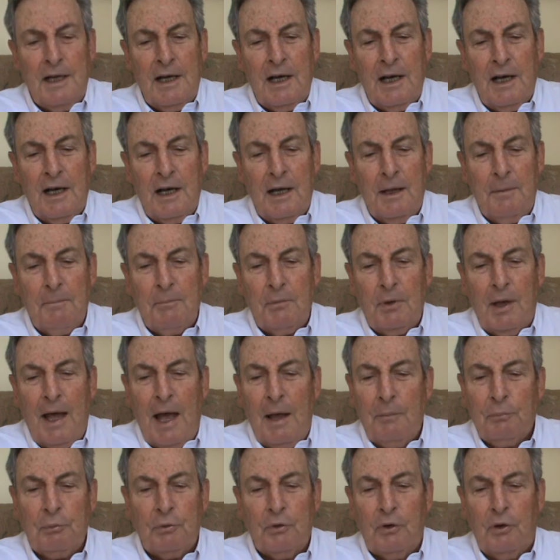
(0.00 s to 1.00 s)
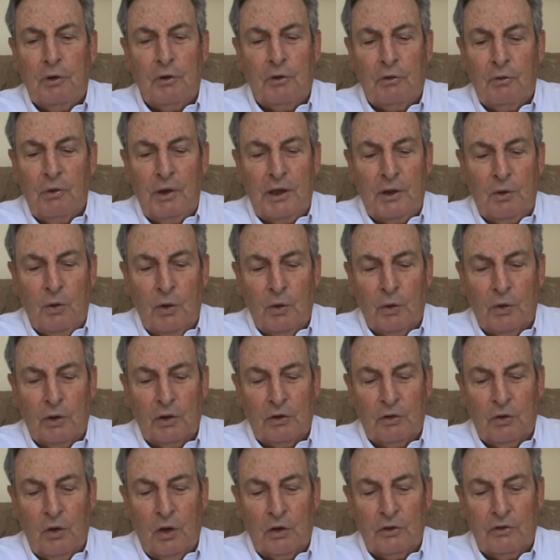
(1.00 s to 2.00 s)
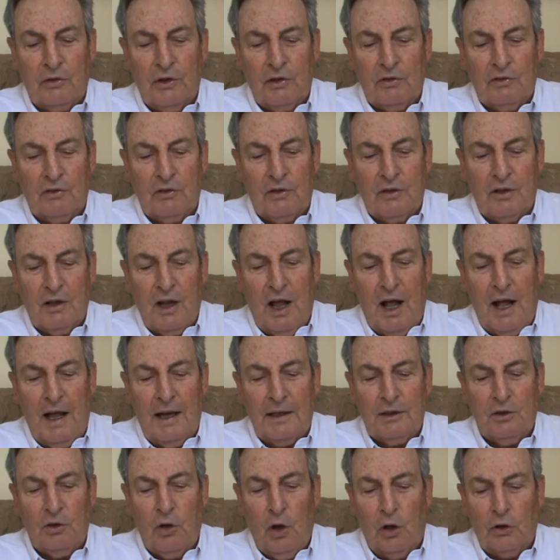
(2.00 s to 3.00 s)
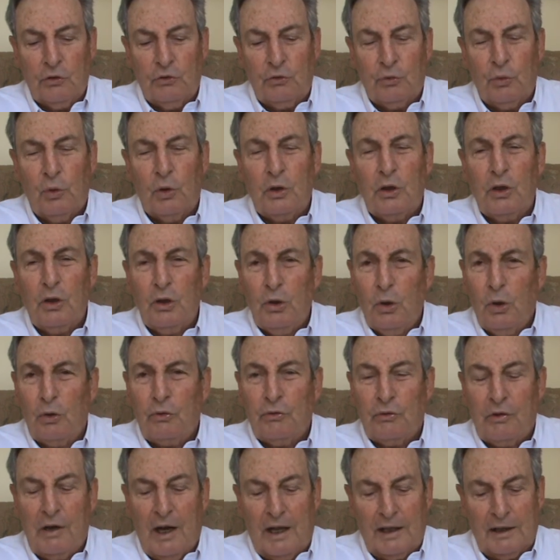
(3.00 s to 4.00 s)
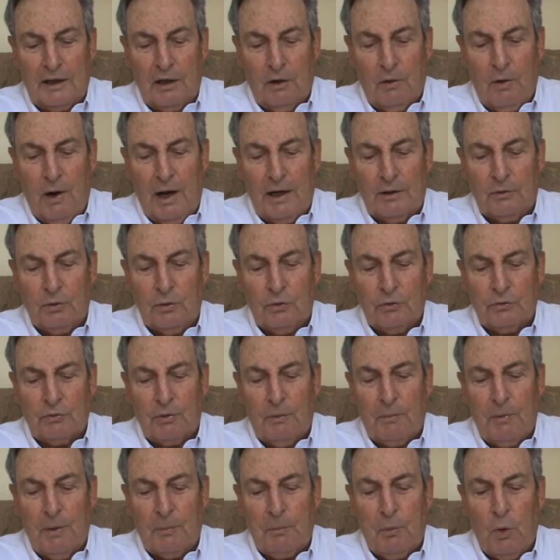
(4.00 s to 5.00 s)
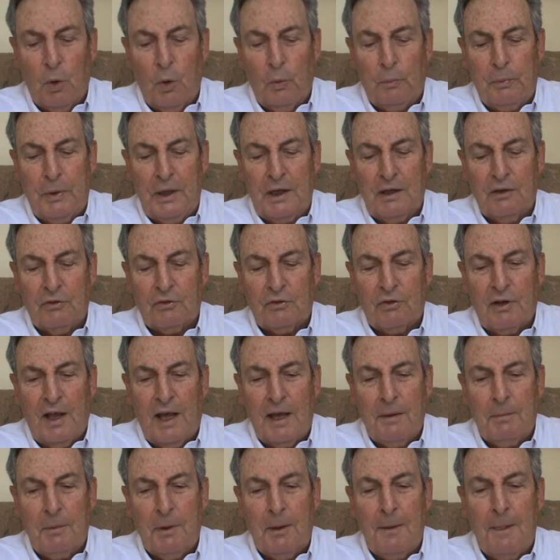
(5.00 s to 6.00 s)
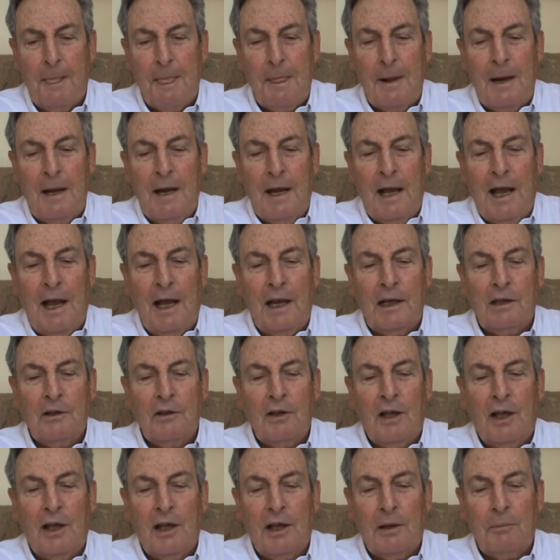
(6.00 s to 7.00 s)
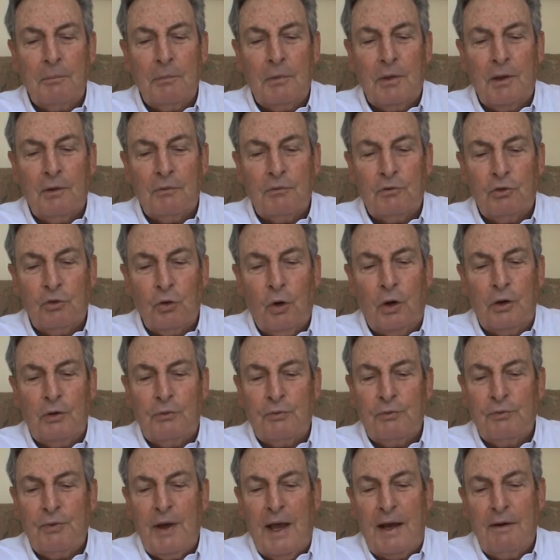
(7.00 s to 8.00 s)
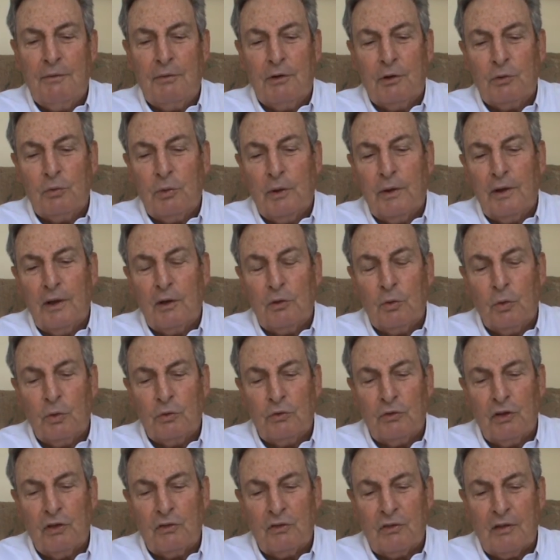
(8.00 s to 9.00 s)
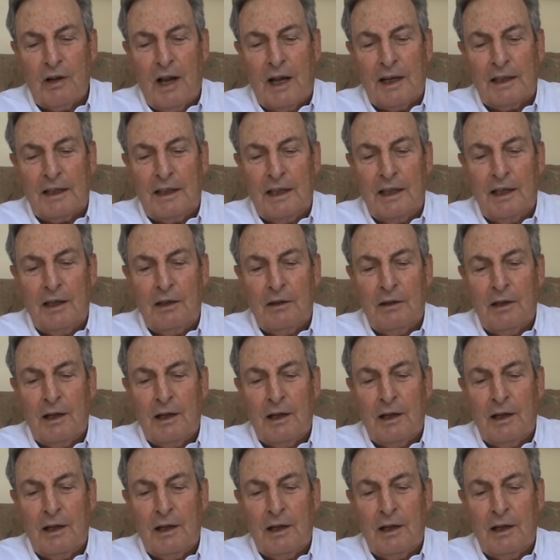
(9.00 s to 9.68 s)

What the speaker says: Absolute three-cornered contest. 9 Godswood looks like the right horse from the Paul Peter stable, and the joint favorite with it, or just slightly